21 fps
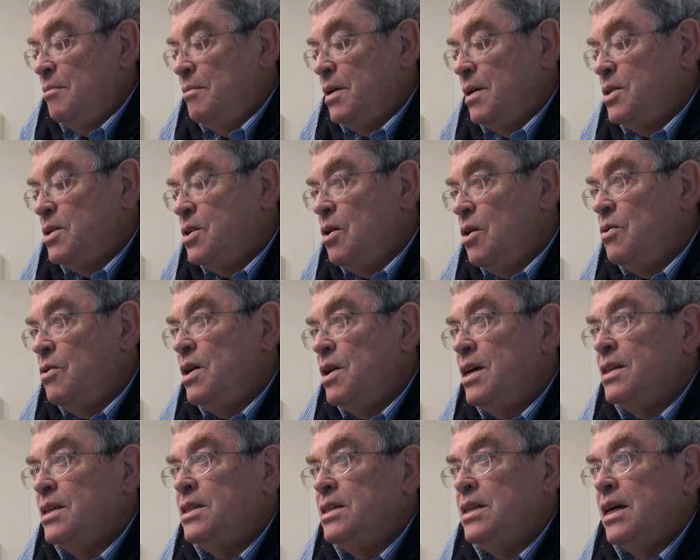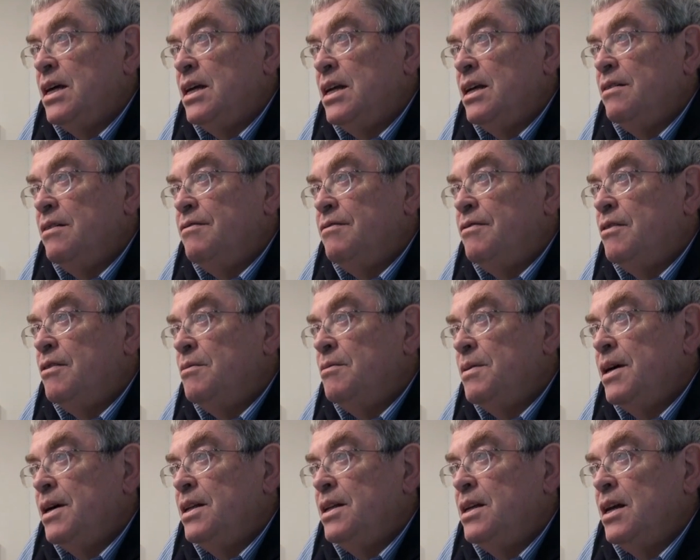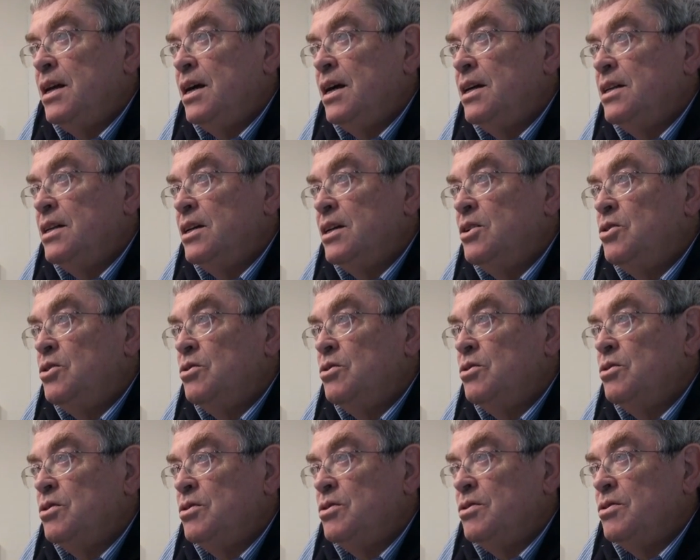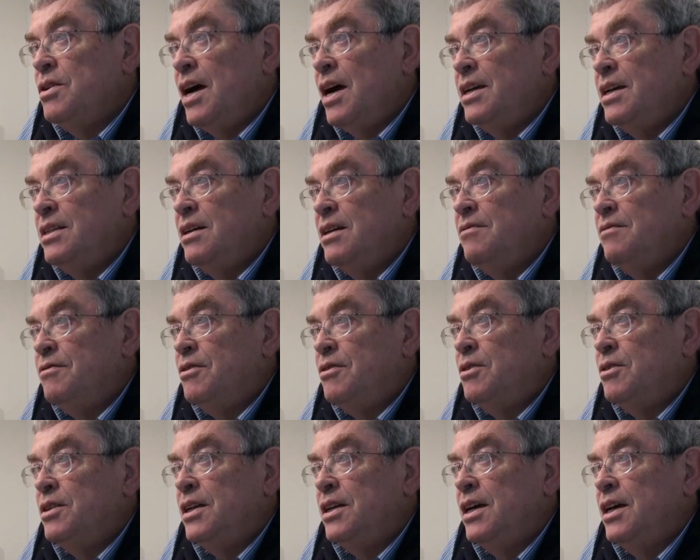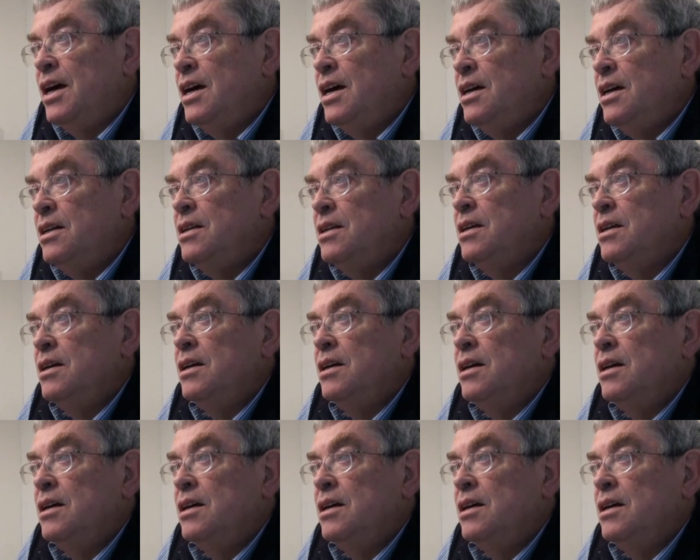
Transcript: But slowly and steady from 1882 to 1948,